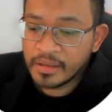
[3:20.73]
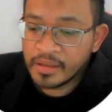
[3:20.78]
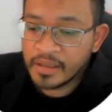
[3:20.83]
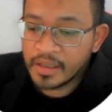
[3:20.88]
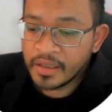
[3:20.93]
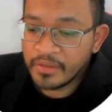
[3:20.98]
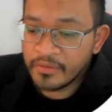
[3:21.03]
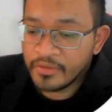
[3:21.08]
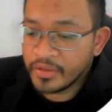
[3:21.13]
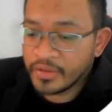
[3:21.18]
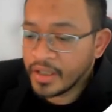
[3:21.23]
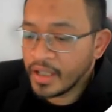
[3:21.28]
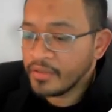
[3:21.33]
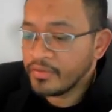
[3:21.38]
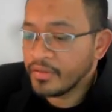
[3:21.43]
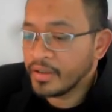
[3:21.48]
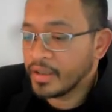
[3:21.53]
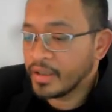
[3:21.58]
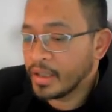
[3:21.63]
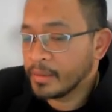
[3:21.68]
If you have
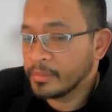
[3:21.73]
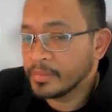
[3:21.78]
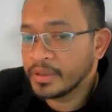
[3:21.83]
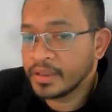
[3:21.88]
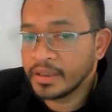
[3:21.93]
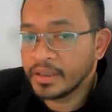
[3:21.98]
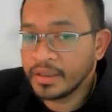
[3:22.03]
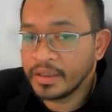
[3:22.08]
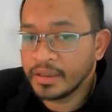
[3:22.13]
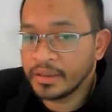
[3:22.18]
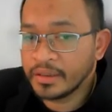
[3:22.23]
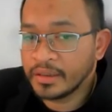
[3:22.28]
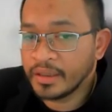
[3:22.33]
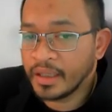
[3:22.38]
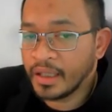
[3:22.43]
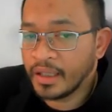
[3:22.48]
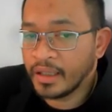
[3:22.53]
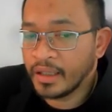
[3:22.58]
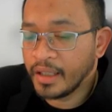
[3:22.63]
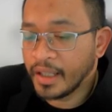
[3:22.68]
an empty
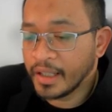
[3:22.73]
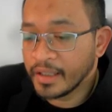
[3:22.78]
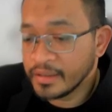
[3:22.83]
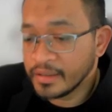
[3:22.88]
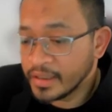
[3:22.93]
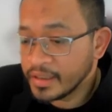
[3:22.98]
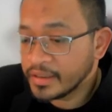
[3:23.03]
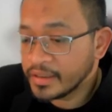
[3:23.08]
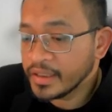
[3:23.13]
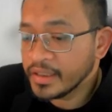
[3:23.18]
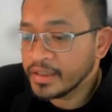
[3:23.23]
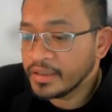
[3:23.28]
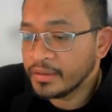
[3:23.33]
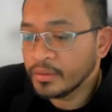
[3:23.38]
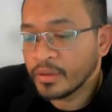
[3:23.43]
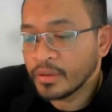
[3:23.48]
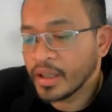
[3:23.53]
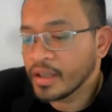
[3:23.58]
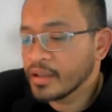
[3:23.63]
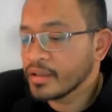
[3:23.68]
entities,
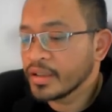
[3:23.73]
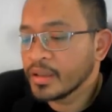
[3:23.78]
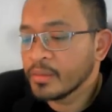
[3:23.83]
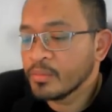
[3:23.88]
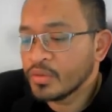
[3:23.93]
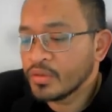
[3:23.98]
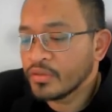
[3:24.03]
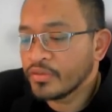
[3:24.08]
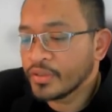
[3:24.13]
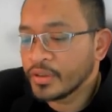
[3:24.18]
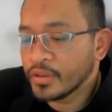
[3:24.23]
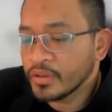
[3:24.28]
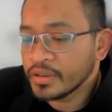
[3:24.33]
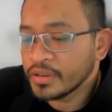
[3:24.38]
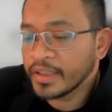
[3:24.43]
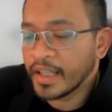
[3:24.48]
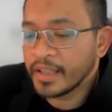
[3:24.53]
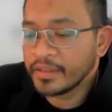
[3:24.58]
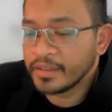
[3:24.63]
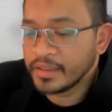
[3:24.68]
you can remove those
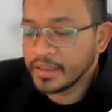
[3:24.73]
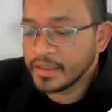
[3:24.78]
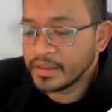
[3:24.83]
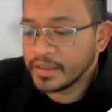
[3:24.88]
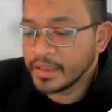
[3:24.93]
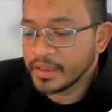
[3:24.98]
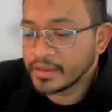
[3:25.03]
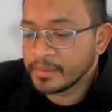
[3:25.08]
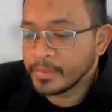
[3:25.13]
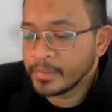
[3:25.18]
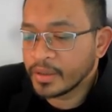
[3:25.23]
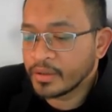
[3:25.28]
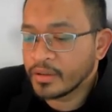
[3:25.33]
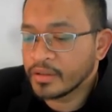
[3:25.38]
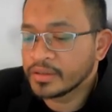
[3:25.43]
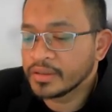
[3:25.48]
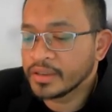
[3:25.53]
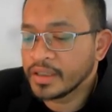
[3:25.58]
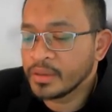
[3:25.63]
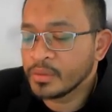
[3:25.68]
entities because
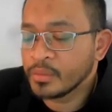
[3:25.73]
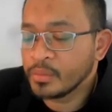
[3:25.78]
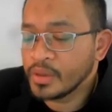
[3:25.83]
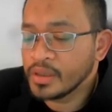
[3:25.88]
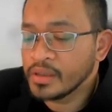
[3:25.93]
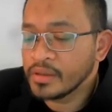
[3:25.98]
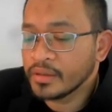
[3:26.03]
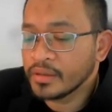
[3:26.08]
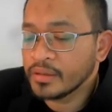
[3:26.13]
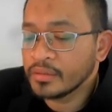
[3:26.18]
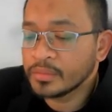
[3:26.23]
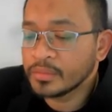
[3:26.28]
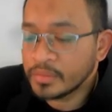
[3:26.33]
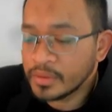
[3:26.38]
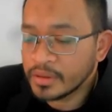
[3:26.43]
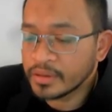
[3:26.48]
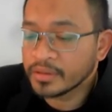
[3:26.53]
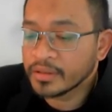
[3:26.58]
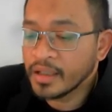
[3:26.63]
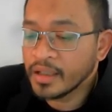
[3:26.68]
it will not
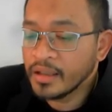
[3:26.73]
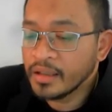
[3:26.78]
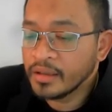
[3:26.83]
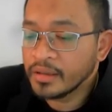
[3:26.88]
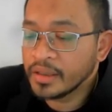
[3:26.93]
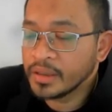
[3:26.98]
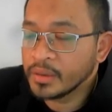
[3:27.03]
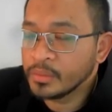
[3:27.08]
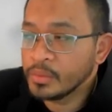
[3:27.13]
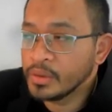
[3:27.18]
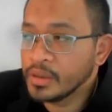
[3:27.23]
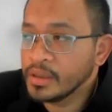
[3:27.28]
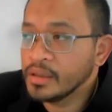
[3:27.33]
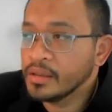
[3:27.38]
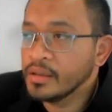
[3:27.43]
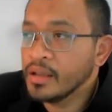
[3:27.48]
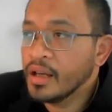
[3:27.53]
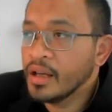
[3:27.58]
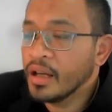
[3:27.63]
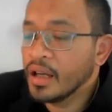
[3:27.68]
work. It
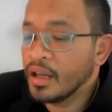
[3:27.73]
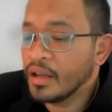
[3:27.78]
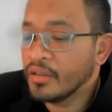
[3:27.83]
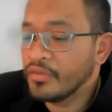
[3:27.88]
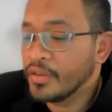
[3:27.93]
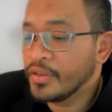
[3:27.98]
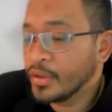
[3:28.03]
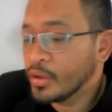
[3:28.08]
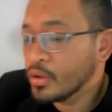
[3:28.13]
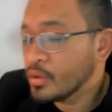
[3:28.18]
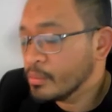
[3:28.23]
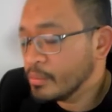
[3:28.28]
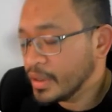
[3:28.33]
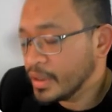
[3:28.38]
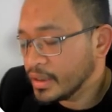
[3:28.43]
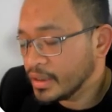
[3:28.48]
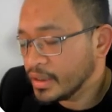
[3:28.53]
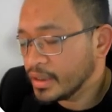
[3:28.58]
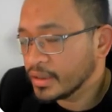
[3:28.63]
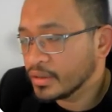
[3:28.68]
will have no
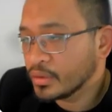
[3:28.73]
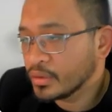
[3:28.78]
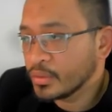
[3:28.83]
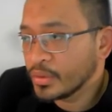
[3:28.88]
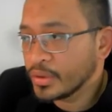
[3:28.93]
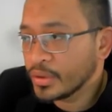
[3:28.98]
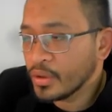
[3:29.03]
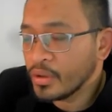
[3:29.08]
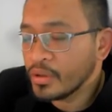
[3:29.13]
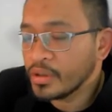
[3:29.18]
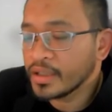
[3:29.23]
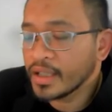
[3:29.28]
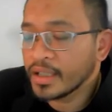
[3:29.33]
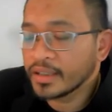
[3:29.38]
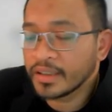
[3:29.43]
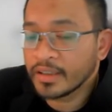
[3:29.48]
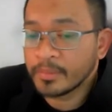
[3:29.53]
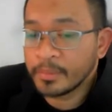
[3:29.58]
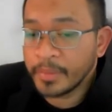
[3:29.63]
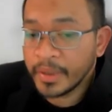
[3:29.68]
meaning to your
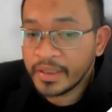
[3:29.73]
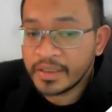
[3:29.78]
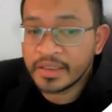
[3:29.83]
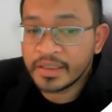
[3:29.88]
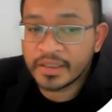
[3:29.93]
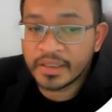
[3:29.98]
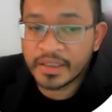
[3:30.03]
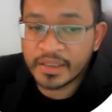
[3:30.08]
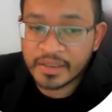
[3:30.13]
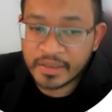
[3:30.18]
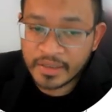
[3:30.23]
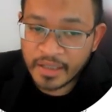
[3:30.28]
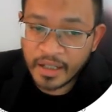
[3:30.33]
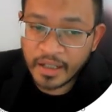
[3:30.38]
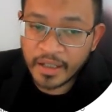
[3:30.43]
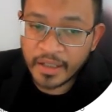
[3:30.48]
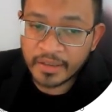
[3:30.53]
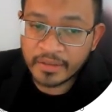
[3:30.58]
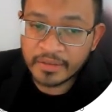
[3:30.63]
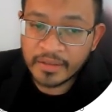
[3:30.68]
database
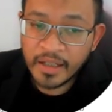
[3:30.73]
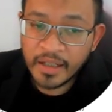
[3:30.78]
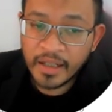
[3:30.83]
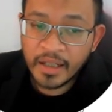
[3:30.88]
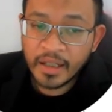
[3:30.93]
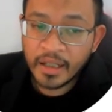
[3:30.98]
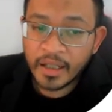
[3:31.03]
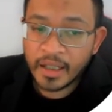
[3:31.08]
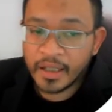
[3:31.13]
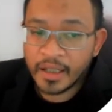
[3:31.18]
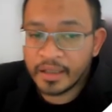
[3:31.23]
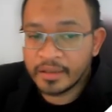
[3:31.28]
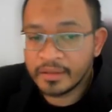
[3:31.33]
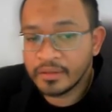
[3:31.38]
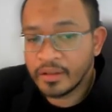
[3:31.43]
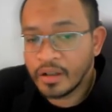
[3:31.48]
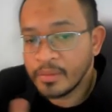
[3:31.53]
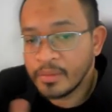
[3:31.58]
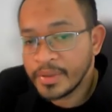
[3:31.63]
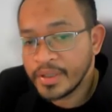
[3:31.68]
design. And
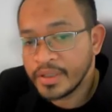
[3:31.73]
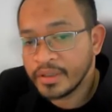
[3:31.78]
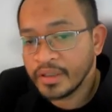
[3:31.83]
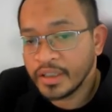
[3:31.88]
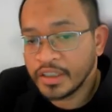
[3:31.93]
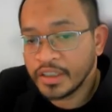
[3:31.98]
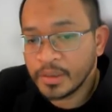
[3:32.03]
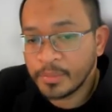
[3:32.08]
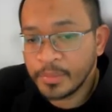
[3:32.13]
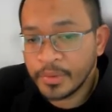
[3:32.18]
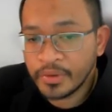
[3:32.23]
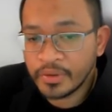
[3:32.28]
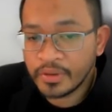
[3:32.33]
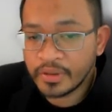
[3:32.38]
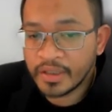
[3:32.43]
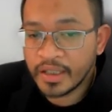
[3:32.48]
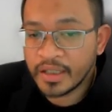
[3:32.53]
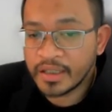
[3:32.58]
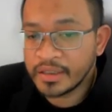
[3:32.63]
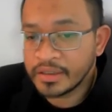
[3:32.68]
optional attribute
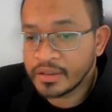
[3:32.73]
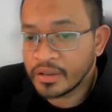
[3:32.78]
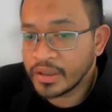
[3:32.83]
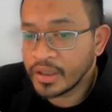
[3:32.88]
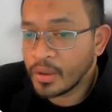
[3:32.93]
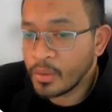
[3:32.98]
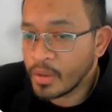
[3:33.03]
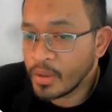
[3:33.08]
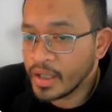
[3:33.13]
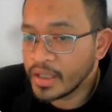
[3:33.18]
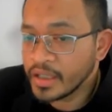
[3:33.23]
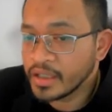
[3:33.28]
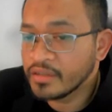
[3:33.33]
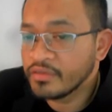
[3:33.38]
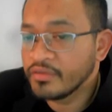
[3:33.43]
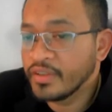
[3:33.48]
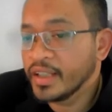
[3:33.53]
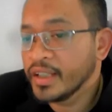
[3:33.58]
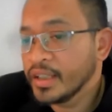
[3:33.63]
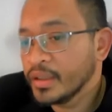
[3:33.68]
does not require a
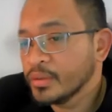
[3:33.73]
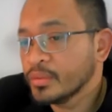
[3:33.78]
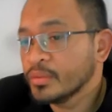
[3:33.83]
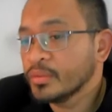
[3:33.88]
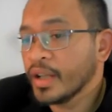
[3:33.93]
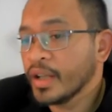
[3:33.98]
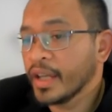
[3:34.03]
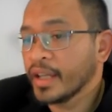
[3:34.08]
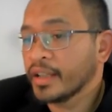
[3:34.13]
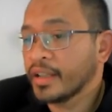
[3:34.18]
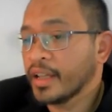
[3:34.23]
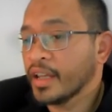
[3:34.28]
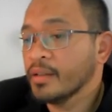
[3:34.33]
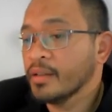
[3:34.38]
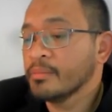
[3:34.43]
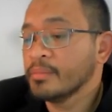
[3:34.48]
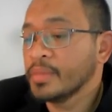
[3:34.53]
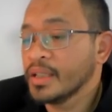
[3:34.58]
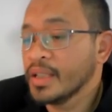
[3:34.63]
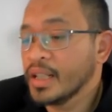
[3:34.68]
value and
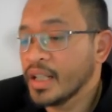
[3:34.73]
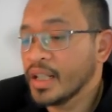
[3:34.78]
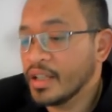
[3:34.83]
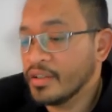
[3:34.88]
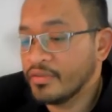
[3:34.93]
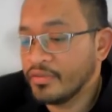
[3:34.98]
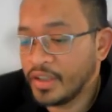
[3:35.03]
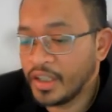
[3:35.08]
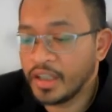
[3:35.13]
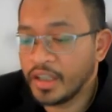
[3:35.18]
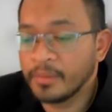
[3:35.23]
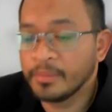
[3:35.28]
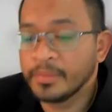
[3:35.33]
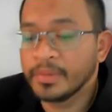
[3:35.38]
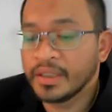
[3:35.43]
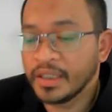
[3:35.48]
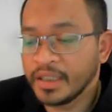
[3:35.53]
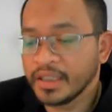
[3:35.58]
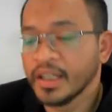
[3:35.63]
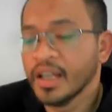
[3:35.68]
can be left
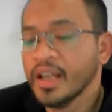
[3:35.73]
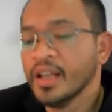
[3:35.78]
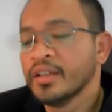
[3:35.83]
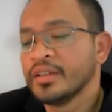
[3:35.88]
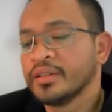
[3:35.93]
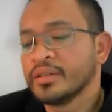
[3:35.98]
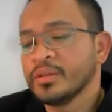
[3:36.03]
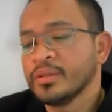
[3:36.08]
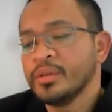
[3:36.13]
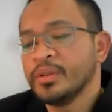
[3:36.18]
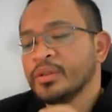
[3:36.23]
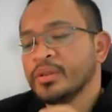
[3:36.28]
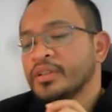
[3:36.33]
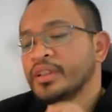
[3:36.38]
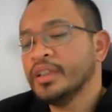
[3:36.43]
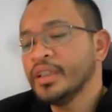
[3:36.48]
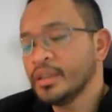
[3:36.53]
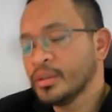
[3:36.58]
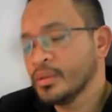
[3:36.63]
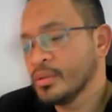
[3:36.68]
empty. So you
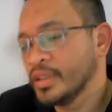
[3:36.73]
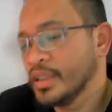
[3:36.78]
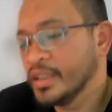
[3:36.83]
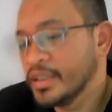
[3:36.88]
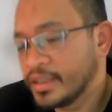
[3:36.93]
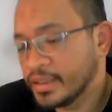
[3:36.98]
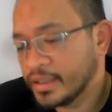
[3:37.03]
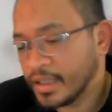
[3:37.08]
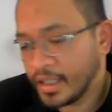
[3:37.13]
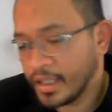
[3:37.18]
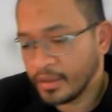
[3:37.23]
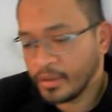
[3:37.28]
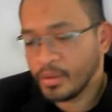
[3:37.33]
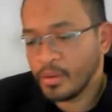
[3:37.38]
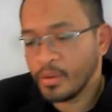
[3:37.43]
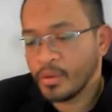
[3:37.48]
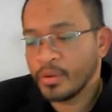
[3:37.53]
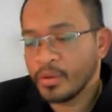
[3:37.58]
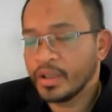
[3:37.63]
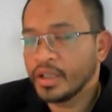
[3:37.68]
need to decide
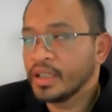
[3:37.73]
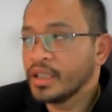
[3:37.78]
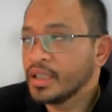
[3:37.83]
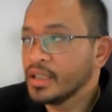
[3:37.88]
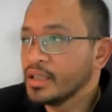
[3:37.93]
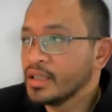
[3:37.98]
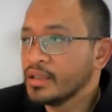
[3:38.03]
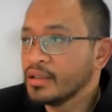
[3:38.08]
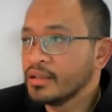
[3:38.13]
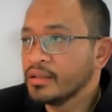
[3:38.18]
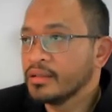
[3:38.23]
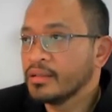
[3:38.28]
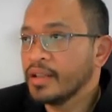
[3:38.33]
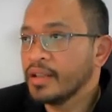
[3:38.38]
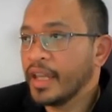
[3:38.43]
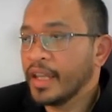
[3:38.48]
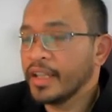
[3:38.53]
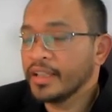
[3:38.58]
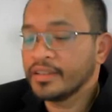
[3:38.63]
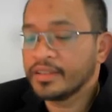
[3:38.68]
on the
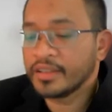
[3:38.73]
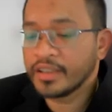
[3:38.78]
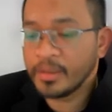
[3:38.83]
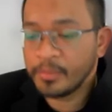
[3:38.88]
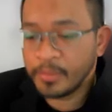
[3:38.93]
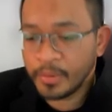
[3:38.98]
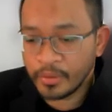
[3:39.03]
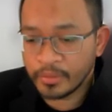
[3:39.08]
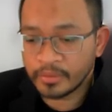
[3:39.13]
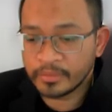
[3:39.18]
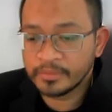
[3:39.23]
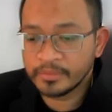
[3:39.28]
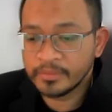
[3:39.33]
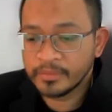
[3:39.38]
attribute,